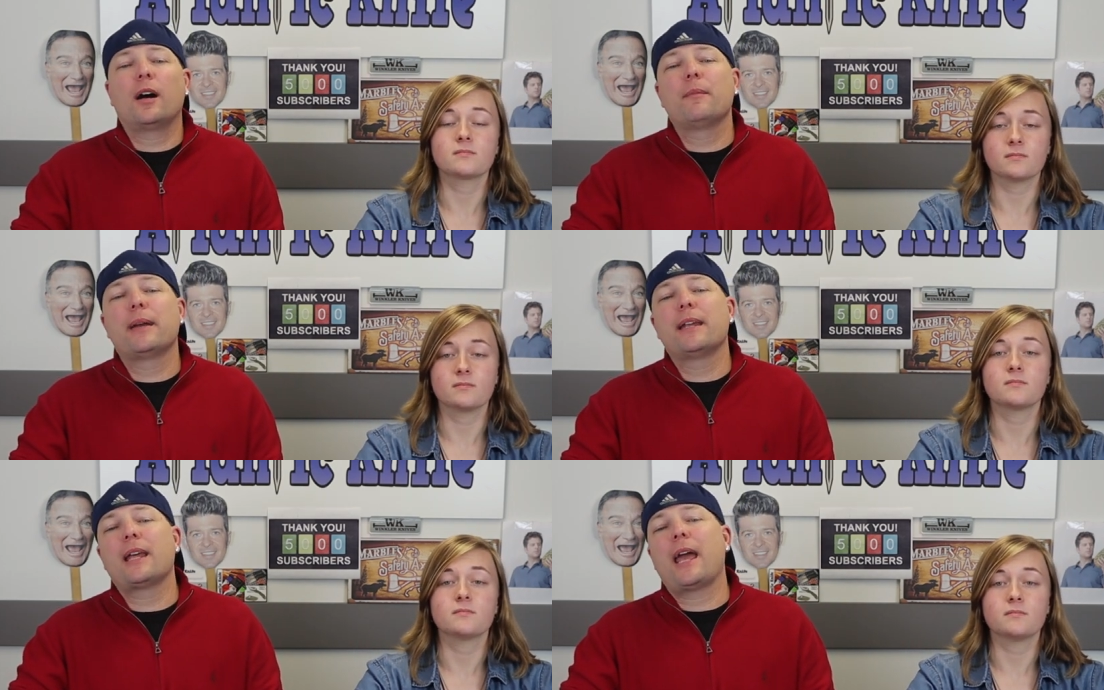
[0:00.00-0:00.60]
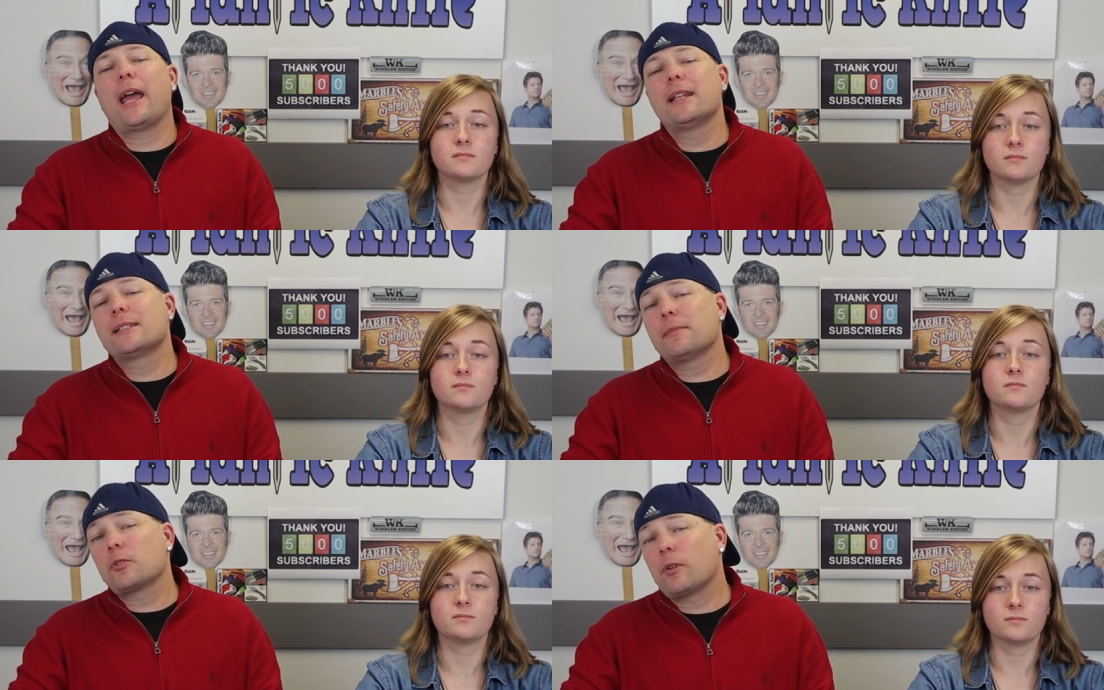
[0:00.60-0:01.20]
Speaker 1: comment,
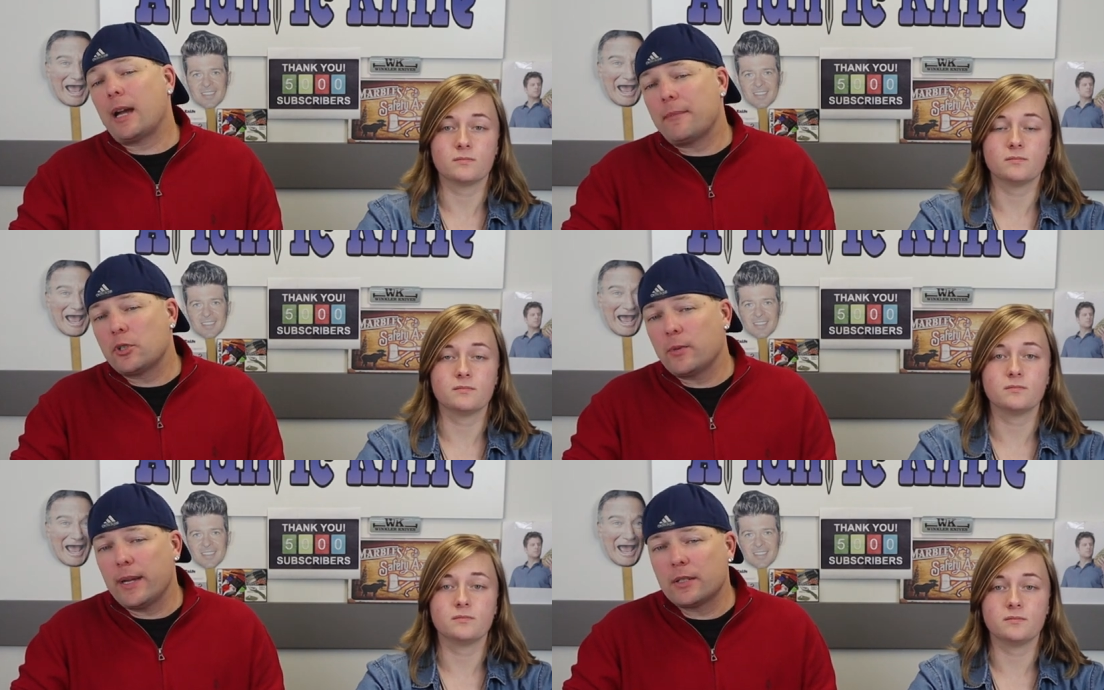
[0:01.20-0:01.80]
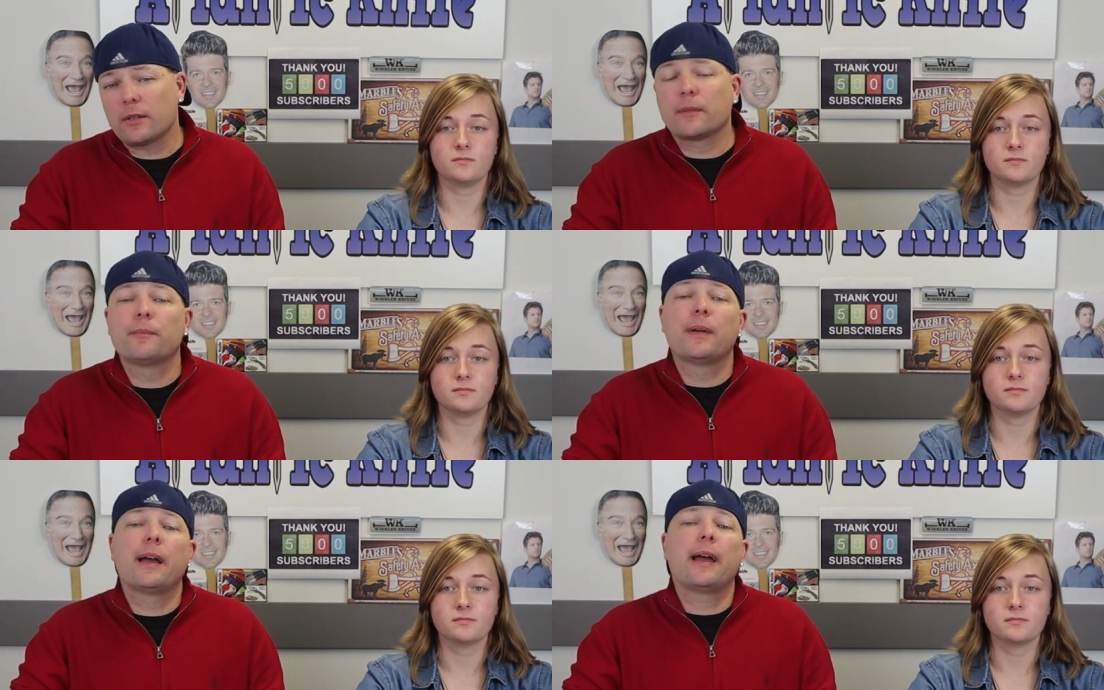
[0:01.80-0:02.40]
and subscribe to enter.
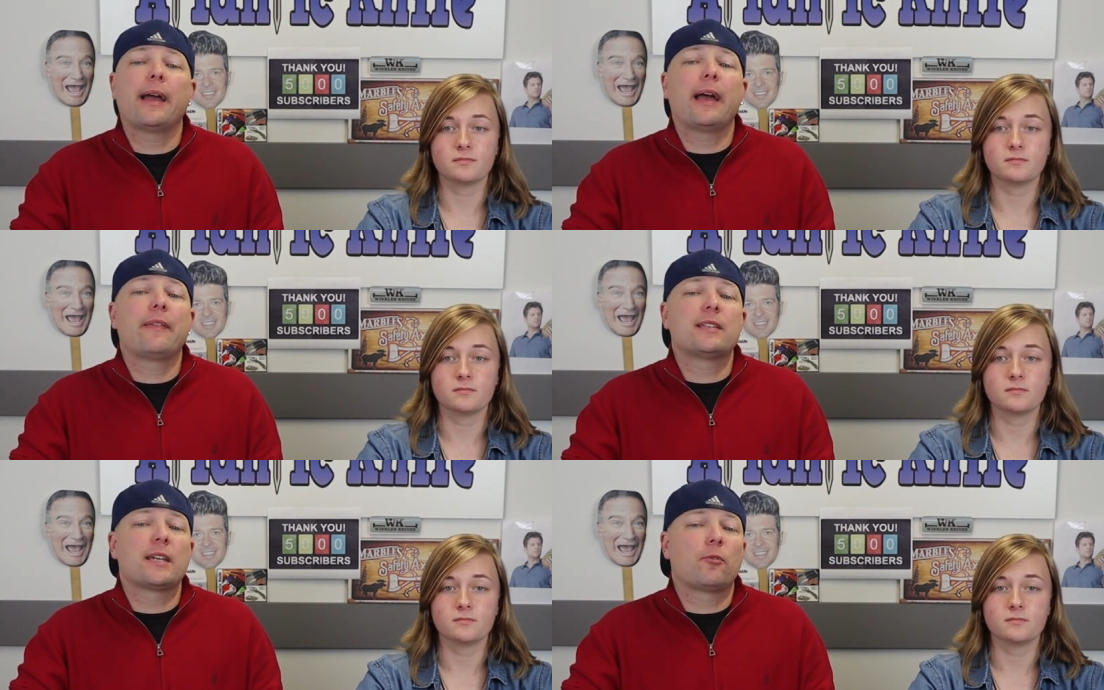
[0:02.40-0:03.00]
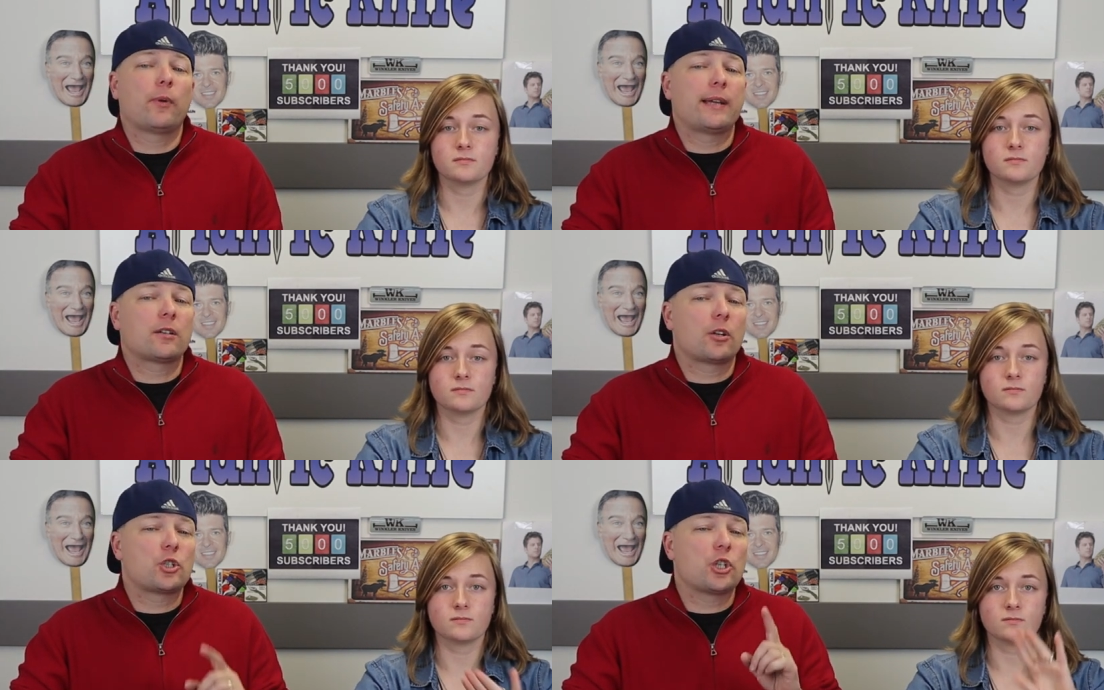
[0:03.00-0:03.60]
And these
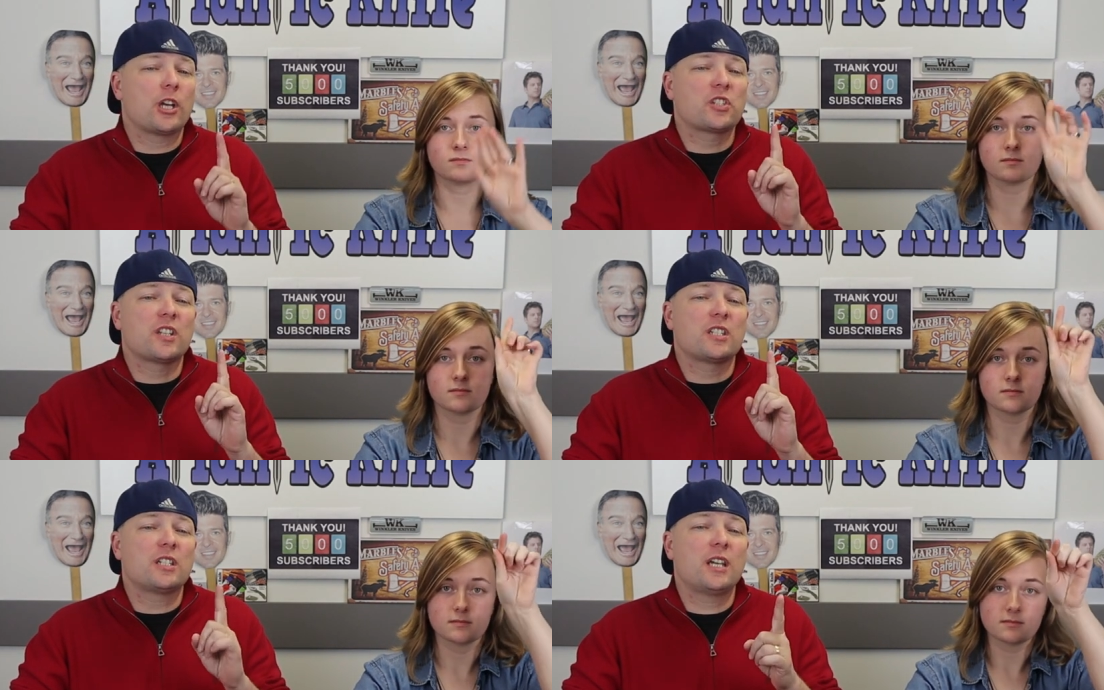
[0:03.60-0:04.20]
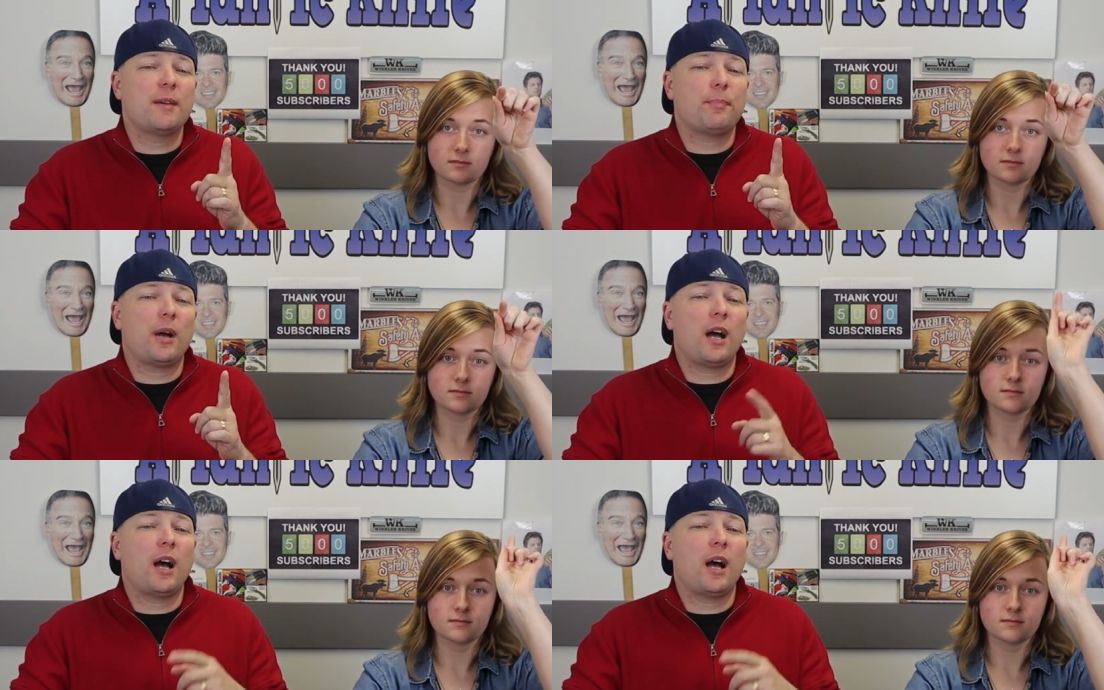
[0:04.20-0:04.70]
giveaways are just the tip